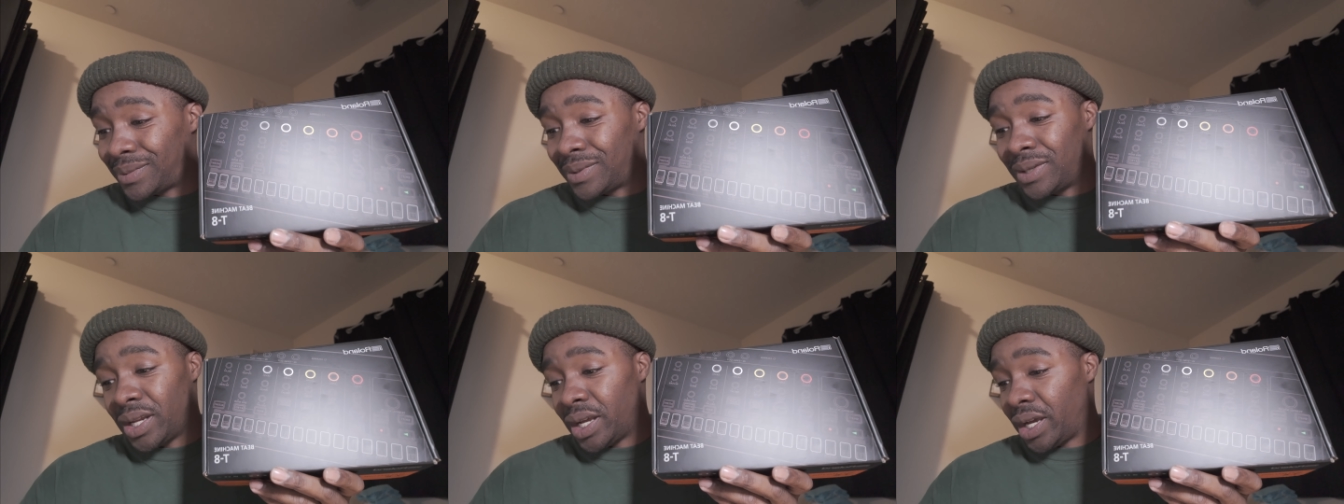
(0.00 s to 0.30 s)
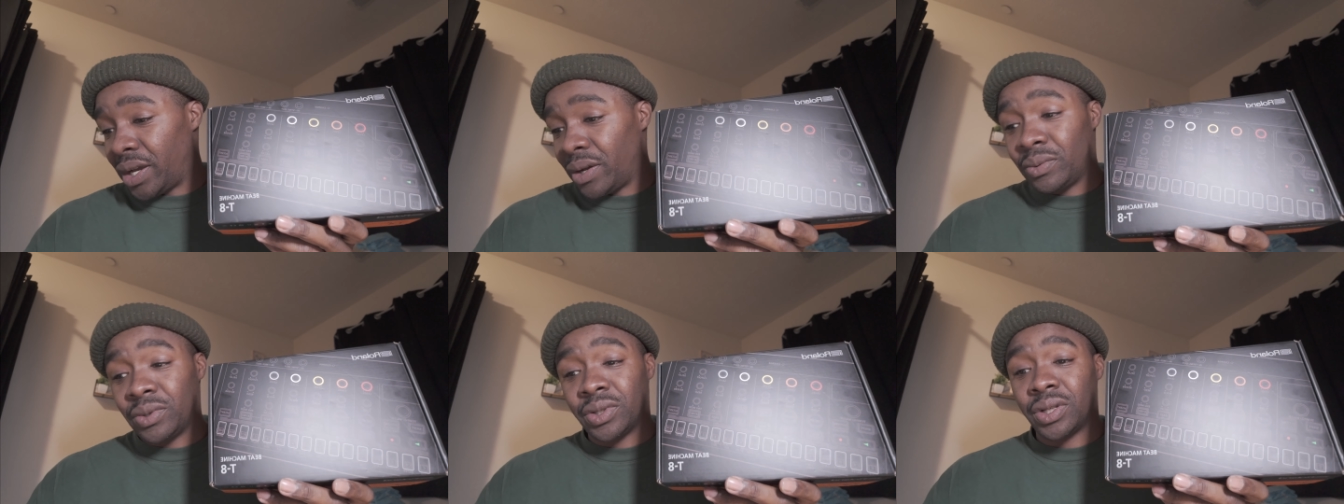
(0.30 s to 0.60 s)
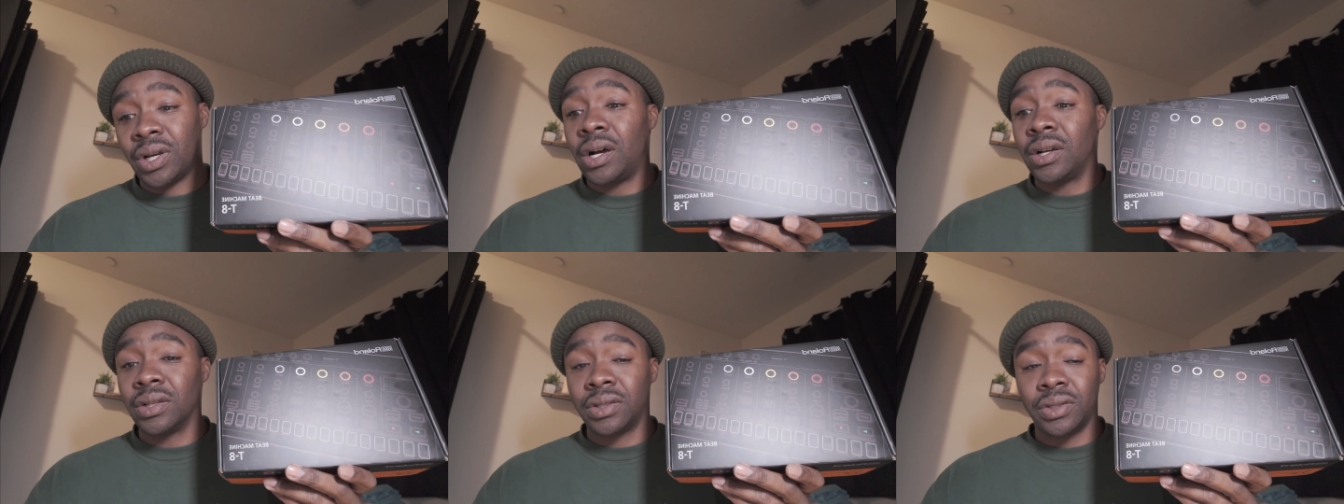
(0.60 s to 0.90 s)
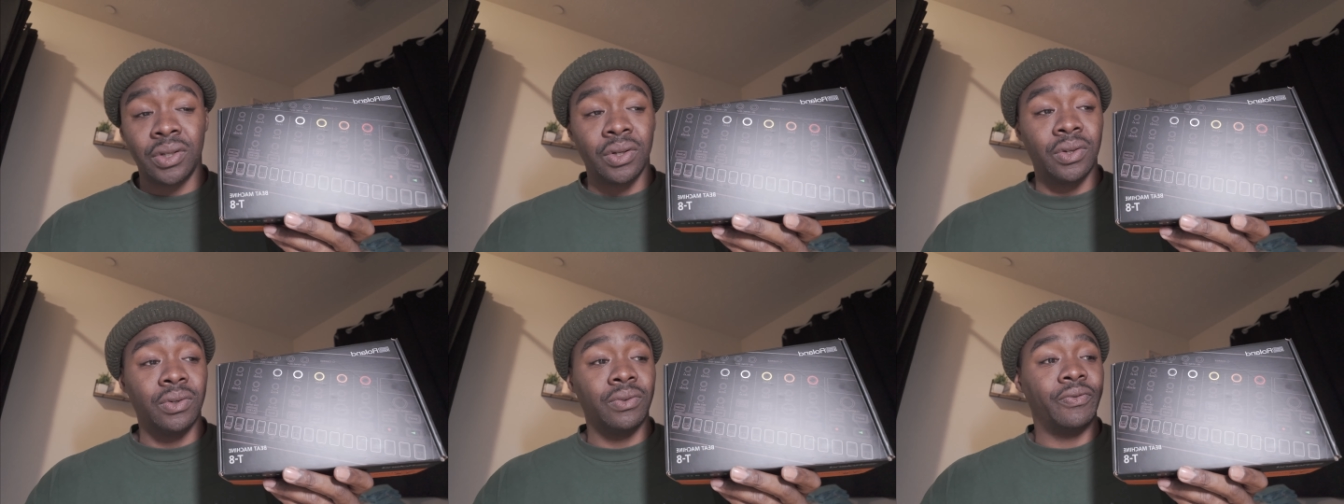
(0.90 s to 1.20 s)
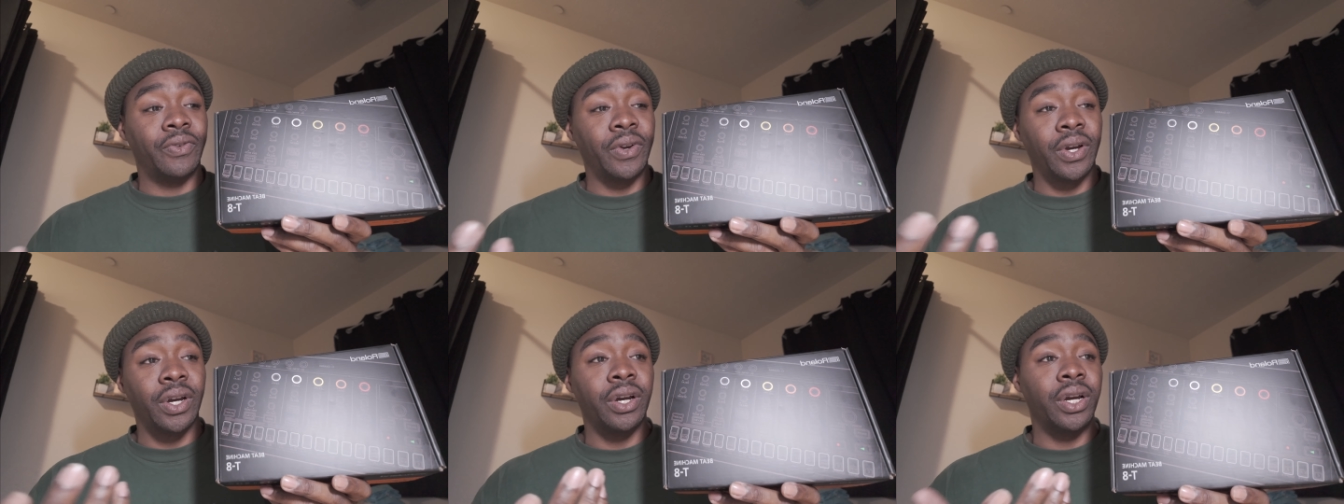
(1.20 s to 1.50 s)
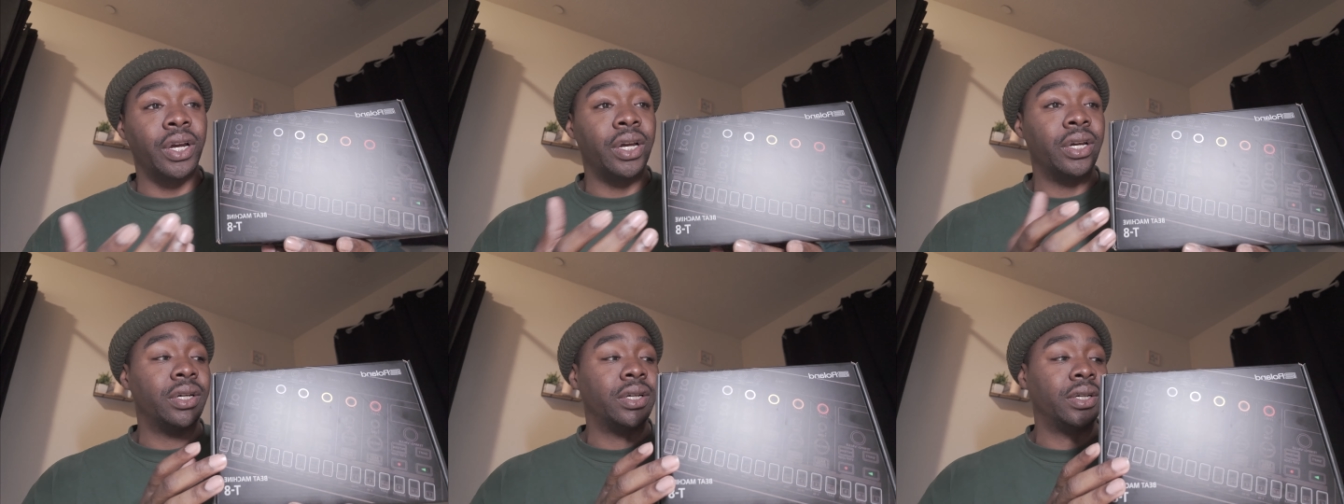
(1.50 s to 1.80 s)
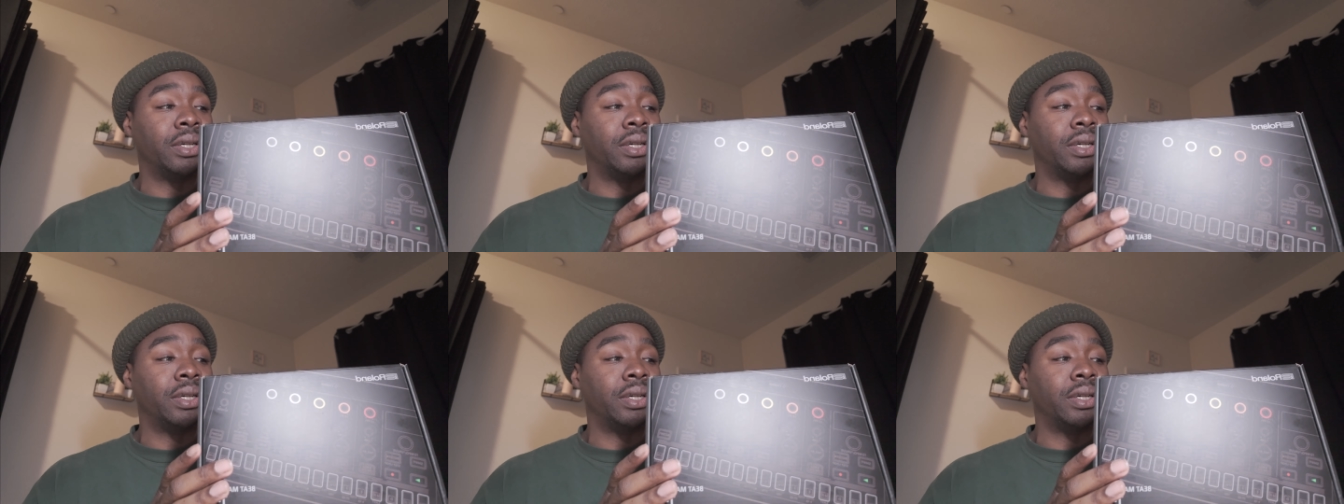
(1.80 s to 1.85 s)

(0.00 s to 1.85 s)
It was also very